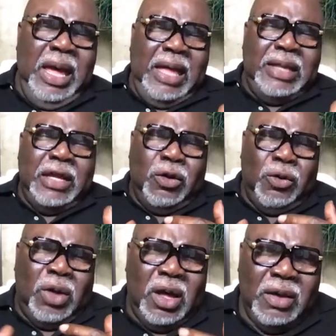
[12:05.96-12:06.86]
And that
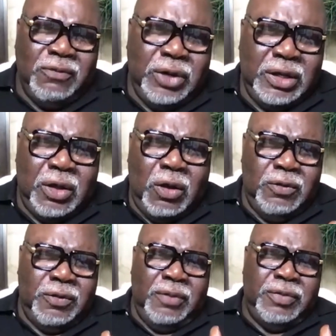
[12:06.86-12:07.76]
whole hovering
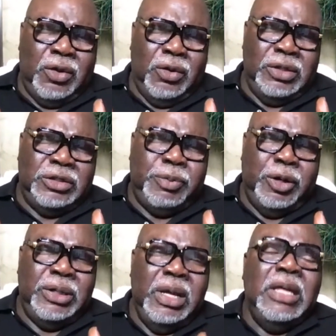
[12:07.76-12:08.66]
of the Holy
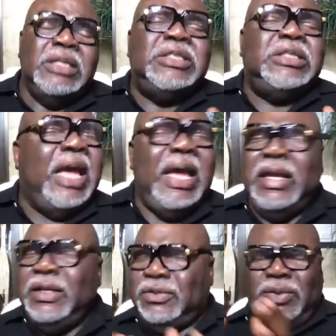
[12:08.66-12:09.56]
Spirit
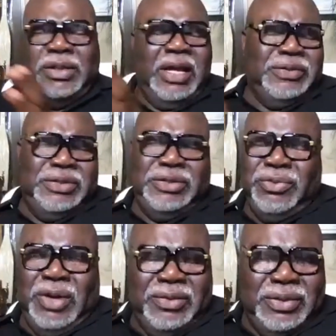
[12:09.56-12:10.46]
stays with us
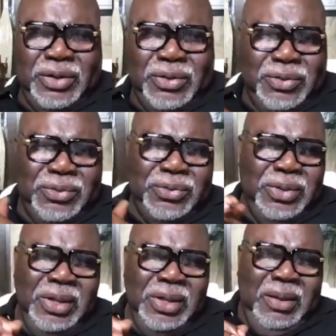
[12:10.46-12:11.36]
throughout the whole
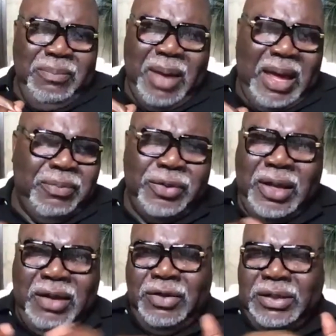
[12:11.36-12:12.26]
Bible.
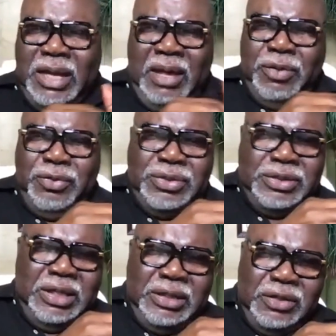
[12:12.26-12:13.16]
Every time you
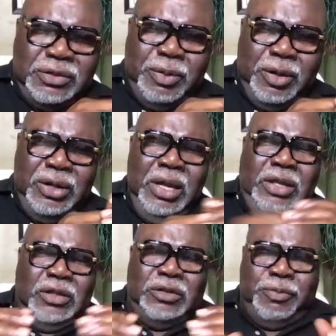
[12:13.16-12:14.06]
see the Spirit
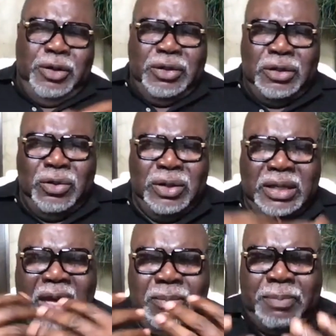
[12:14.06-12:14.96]
of the Lord
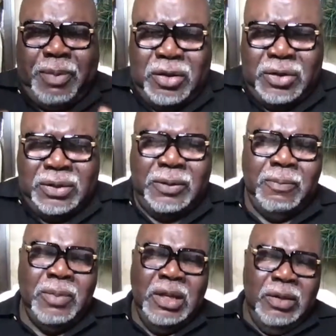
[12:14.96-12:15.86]
came upon her.
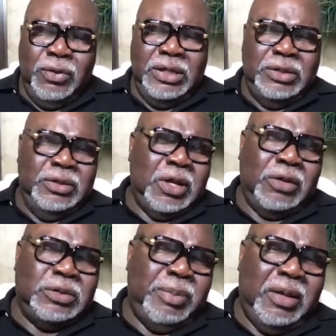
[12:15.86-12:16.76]
When it
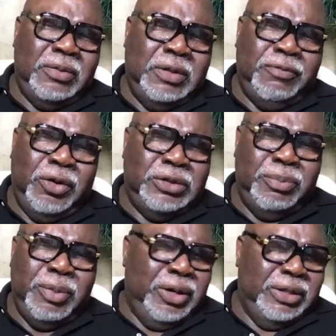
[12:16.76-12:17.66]
talks about the Virgin
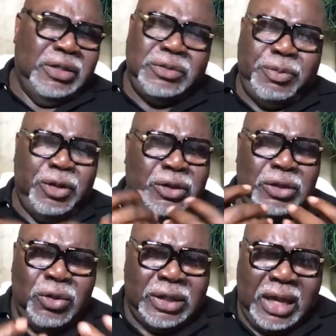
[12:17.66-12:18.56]
Mary, the Spirit of the
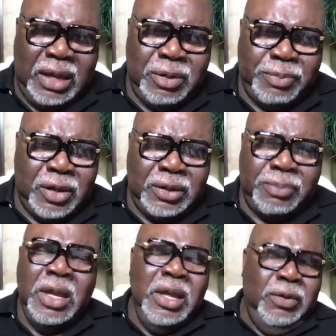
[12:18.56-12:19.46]
Lord came upon them.
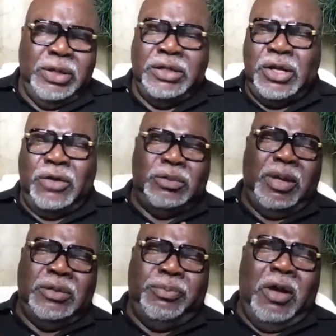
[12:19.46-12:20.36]
When it talks
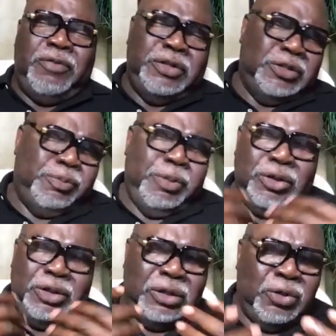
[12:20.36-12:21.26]
about the prophets, the Spirit
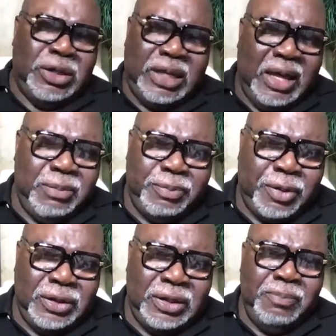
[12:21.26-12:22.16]
of the Lord came
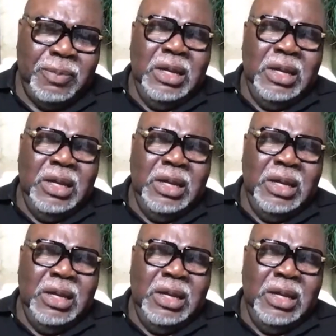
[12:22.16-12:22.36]
upon them.